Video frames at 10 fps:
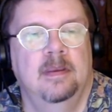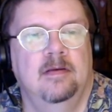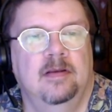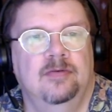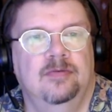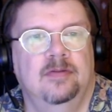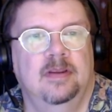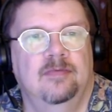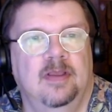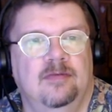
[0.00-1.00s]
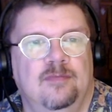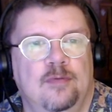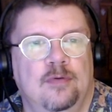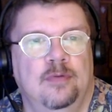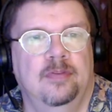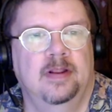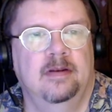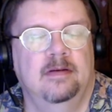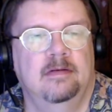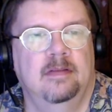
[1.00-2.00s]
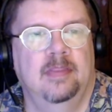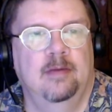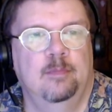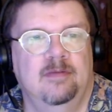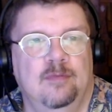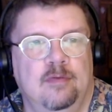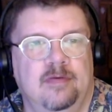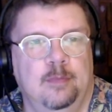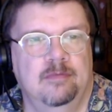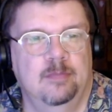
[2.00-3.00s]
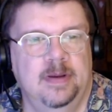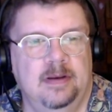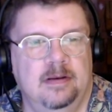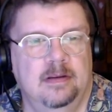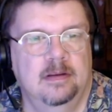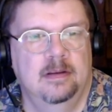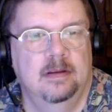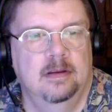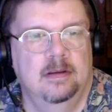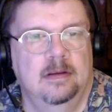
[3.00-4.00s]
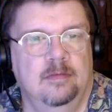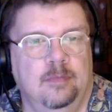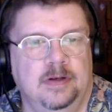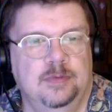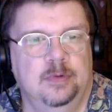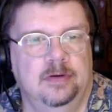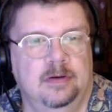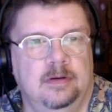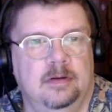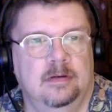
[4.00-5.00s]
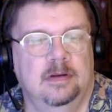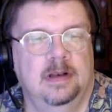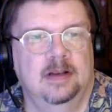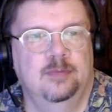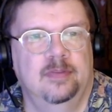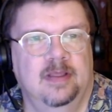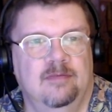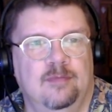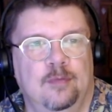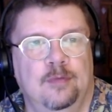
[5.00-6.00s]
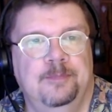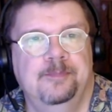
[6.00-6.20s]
because if that's 4, then that would be 4 if it were the repeat, which would clash with that 4.